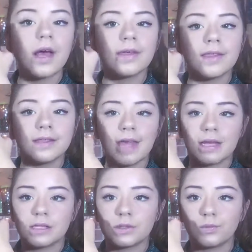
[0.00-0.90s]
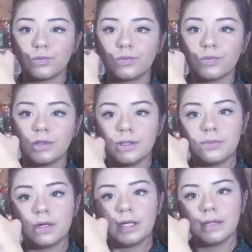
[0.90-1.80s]
I think that is really
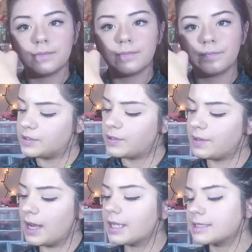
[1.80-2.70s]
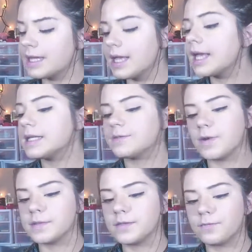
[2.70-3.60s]
pretty. So the next thing is
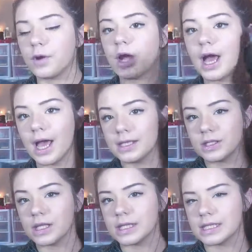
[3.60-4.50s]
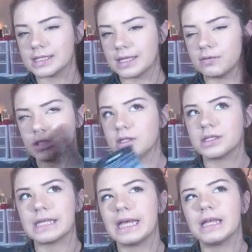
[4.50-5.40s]
from Sephora. I saw this. It was on
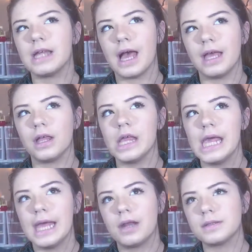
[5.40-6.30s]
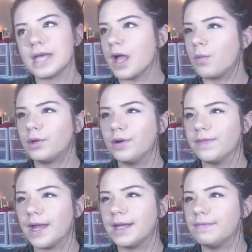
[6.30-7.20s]
the sale aisle. And I was like, I wonder
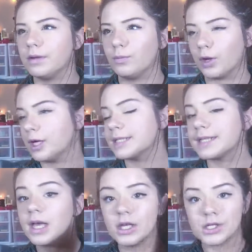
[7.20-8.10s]
if that even works.